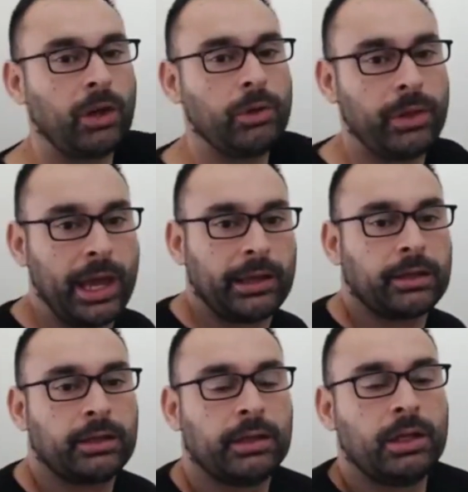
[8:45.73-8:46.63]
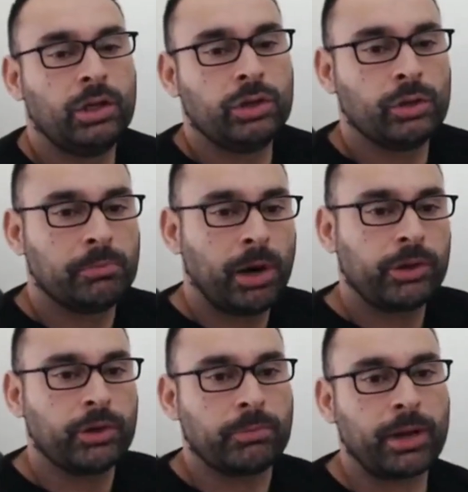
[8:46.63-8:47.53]
that,
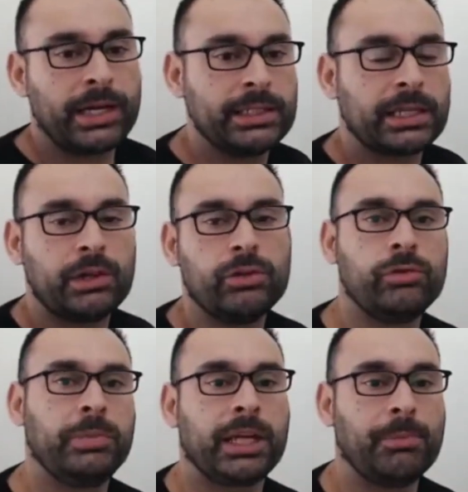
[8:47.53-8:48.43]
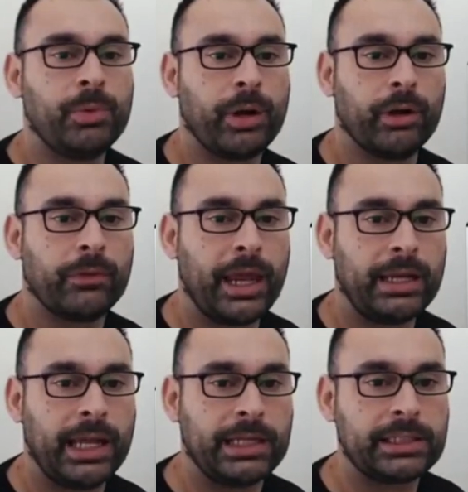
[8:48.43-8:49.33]
your brain is going to become aware of
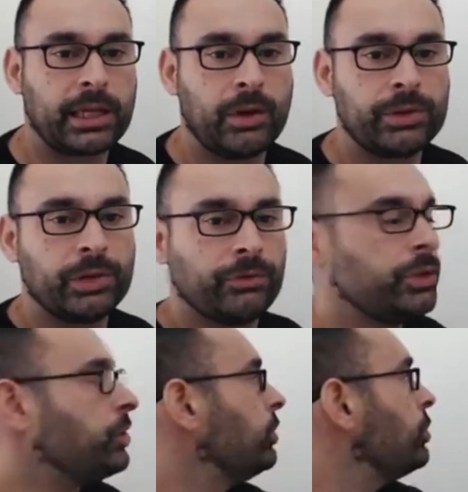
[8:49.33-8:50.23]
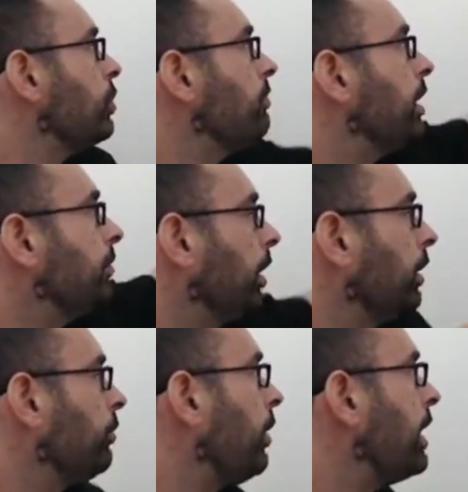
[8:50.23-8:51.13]
that, and it's going to reduce your metabolic
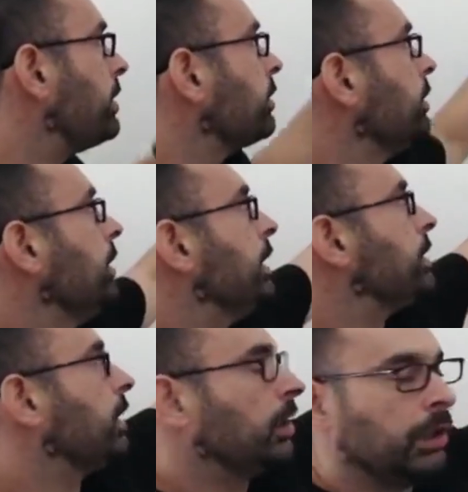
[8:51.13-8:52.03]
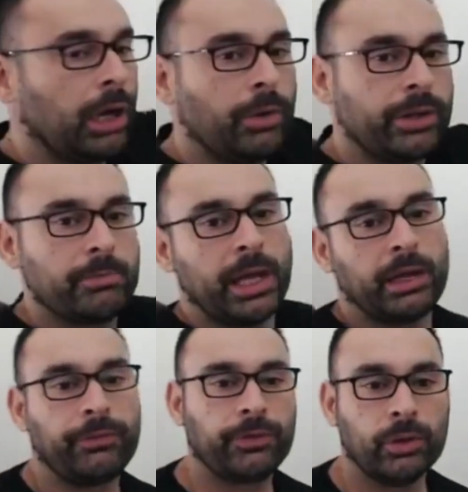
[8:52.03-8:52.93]
rate. It's going to lower the amount
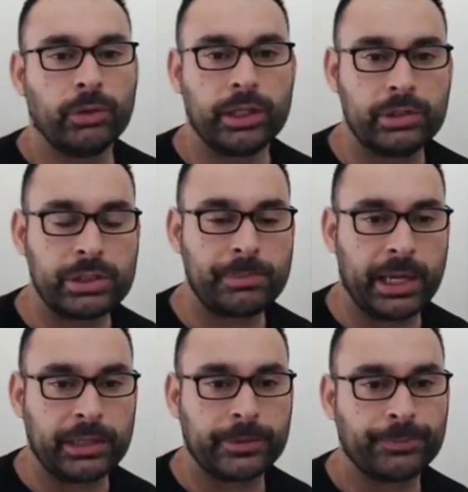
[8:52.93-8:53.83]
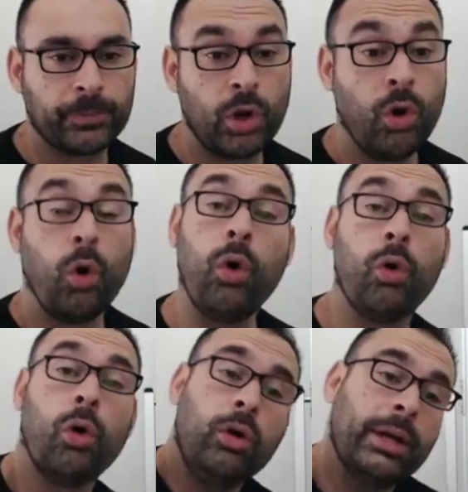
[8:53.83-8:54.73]
of fuel that you spend,
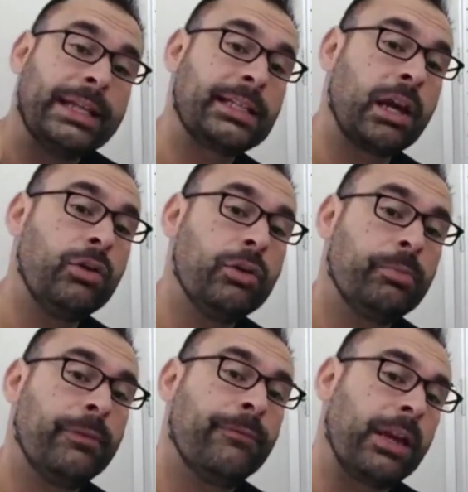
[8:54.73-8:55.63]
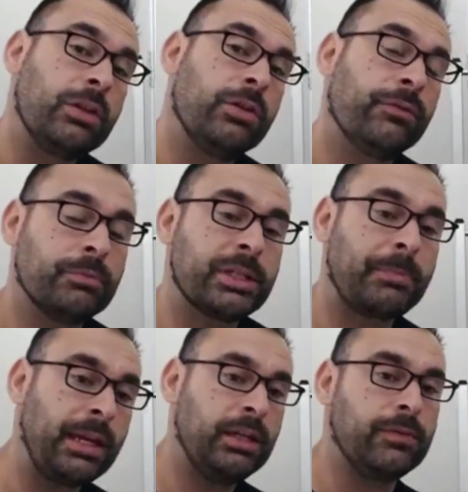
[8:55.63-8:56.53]
or it's going to prevent you from
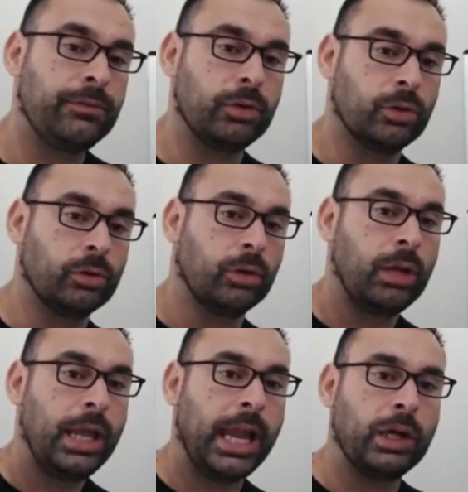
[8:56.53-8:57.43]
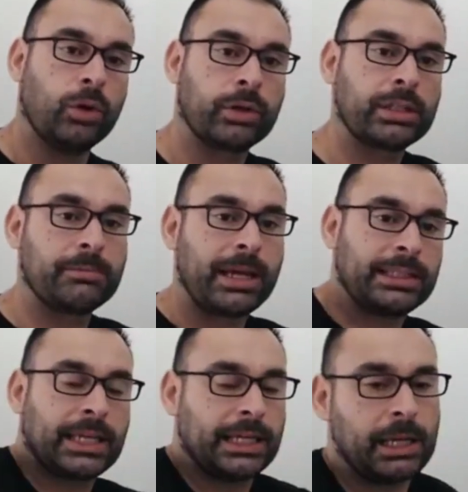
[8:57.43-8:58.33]
spending fuel in order to
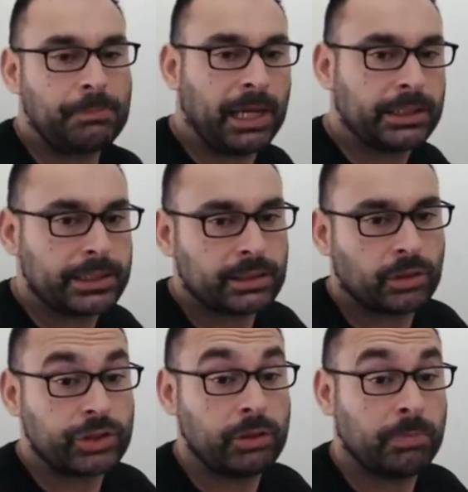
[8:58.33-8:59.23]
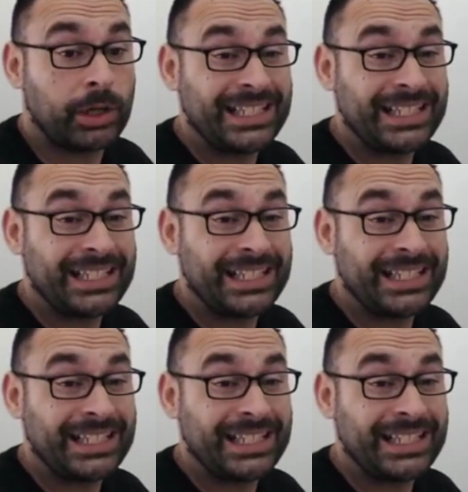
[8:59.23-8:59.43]
maintain that balance, because your brain